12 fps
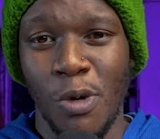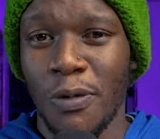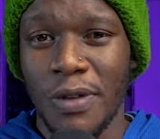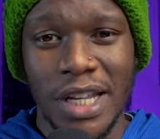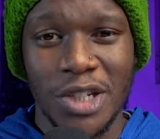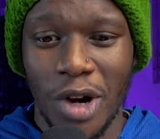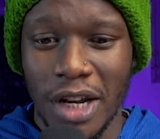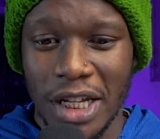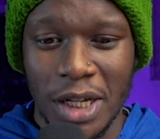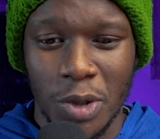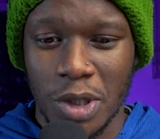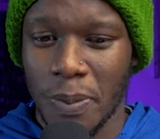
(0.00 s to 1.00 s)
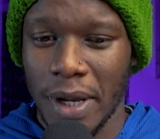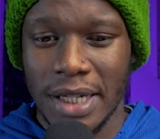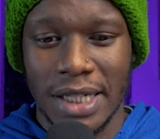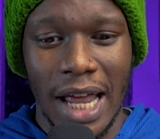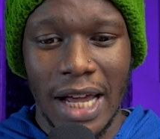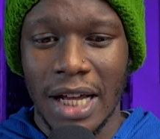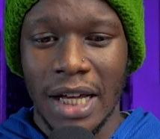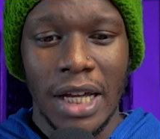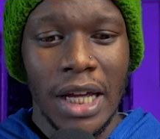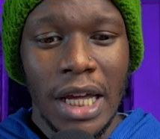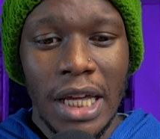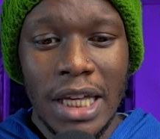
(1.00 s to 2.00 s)
moving. He's running into space. Like,
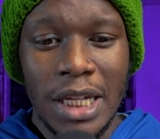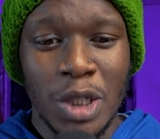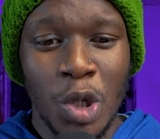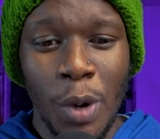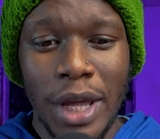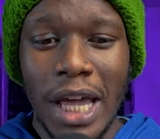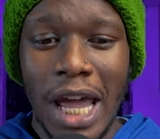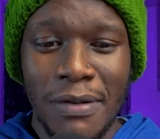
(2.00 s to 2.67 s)
he is doing